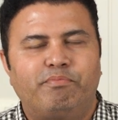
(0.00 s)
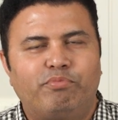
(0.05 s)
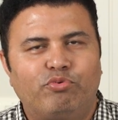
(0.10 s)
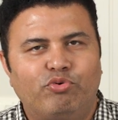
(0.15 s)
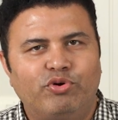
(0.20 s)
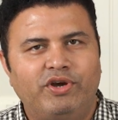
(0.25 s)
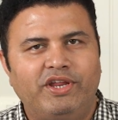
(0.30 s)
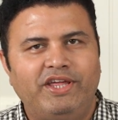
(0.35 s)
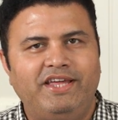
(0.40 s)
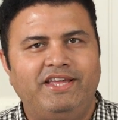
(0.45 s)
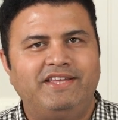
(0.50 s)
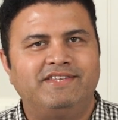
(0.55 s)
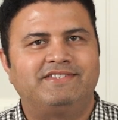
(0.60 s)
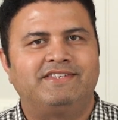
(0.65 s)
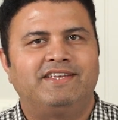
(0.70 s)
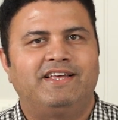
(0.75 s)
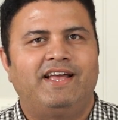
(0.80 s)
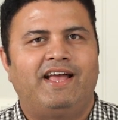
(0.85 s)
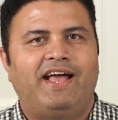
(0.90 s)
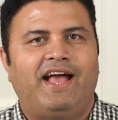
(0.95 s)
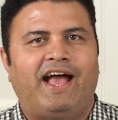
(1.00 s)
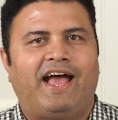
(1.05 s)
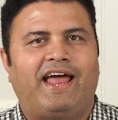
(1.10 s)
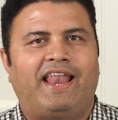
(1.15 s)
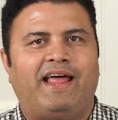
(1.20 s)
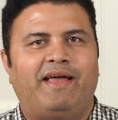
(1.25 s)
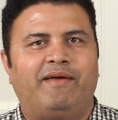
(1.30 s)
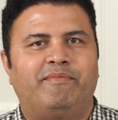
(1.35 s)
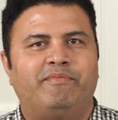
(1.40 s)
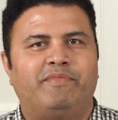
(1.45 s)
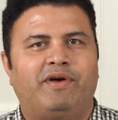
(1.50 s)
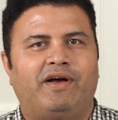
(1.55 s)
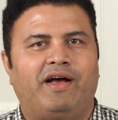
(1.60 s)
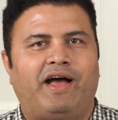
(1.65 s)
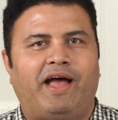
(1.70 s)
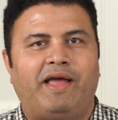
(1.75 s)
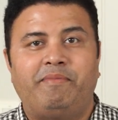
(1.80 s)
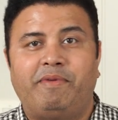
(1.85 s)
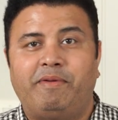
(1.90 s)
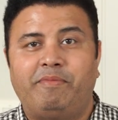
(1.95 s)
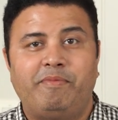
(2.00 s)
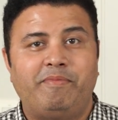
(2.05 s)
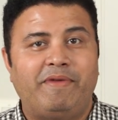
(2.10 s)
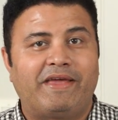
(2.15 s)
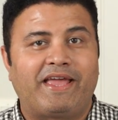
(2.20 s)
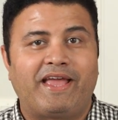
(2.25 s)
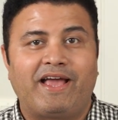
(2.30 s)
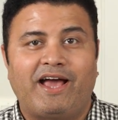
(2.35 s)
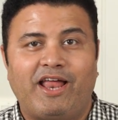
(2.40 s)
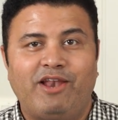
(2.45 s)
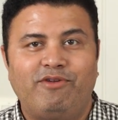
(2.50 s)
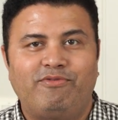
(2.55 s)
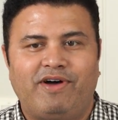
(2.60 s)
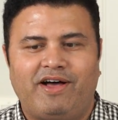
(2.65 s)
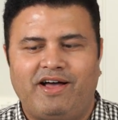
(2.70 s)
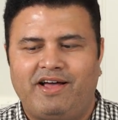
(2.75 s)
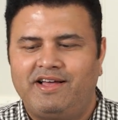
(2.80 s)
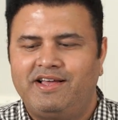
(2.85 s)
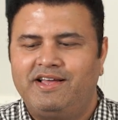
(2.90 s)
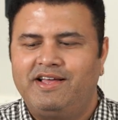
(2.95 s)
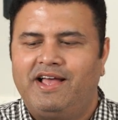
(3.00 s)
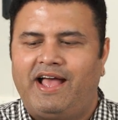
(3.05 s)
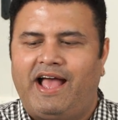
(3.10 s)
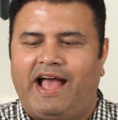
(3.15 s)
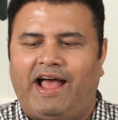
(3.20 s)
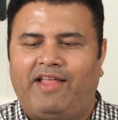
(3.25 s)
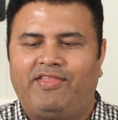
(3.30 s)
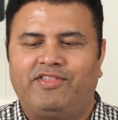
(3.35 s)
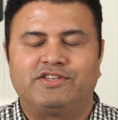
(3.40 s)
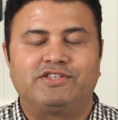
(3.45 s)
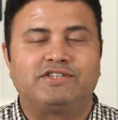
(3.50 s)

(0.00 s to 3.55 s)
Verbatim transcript: puris and I may be making halwa, and